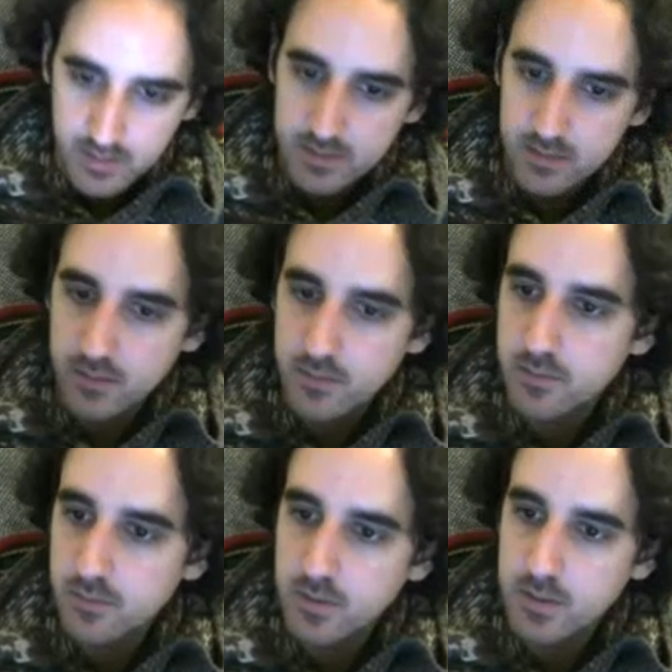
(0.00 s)
well, it's not even
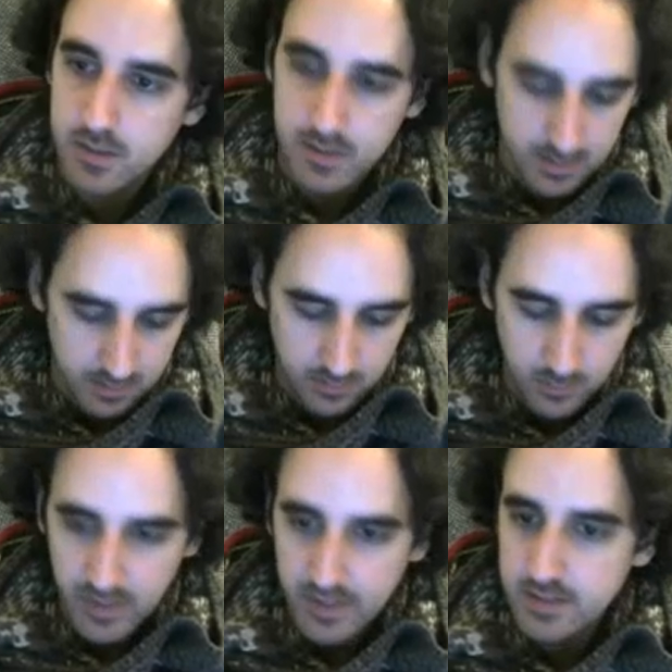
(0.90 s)
fully
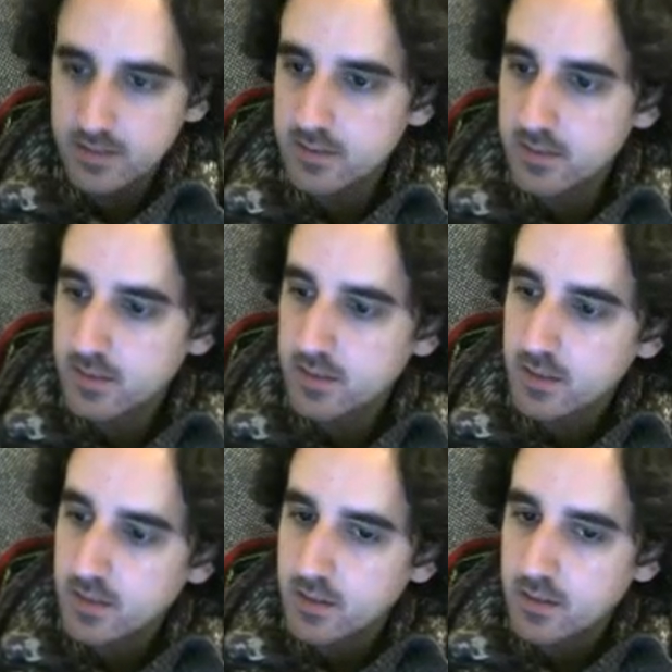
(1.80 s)
white, isn't it?
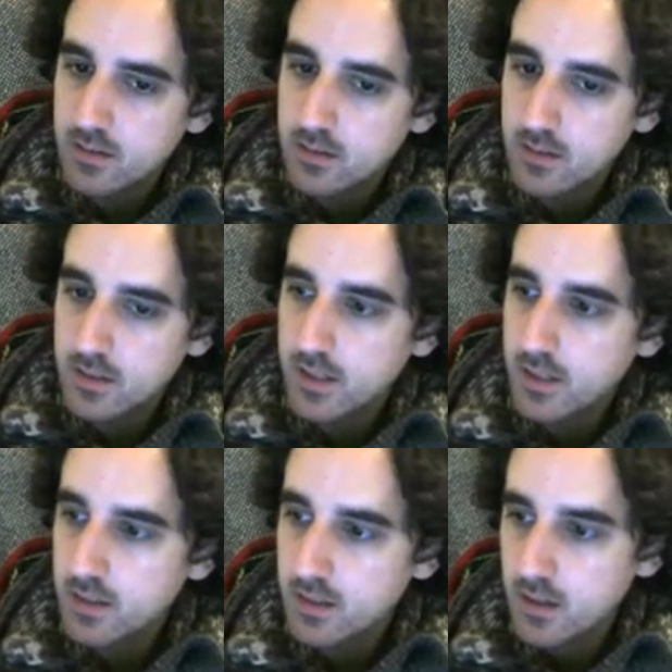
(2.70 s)

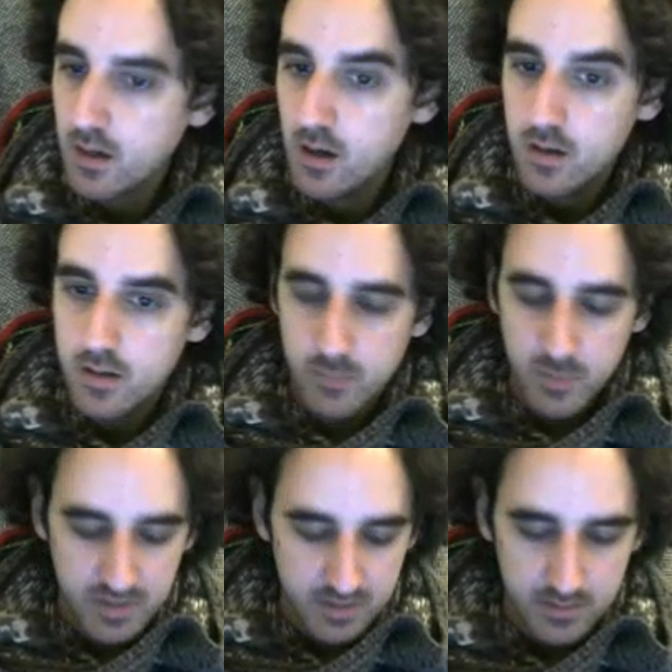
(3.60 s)
Okay, I
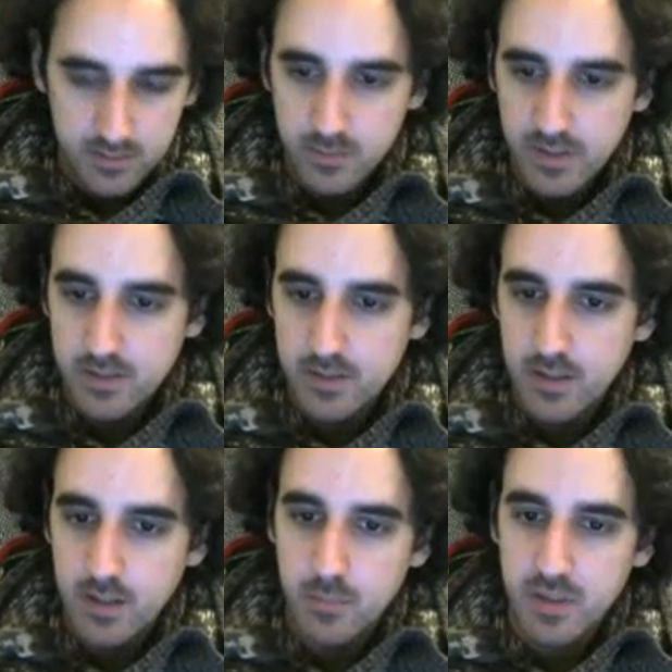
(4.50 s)
probably just need to add
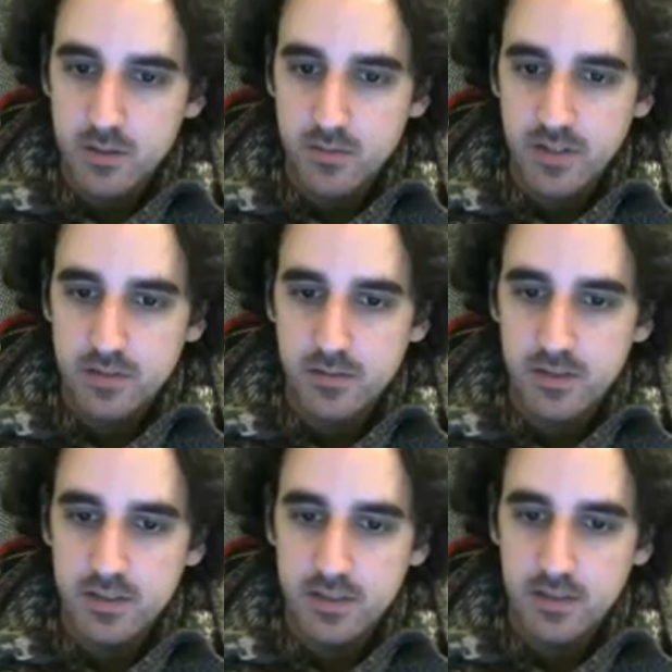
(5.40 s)
a bunch of extra
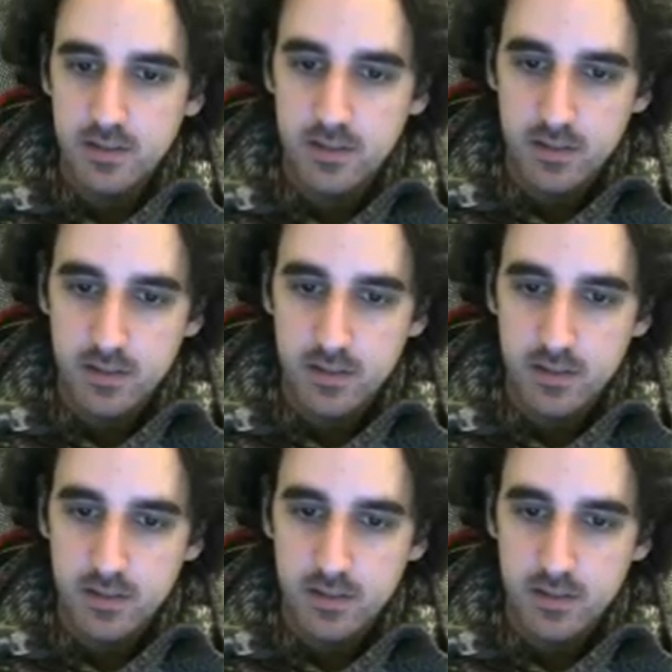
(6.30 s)
detail.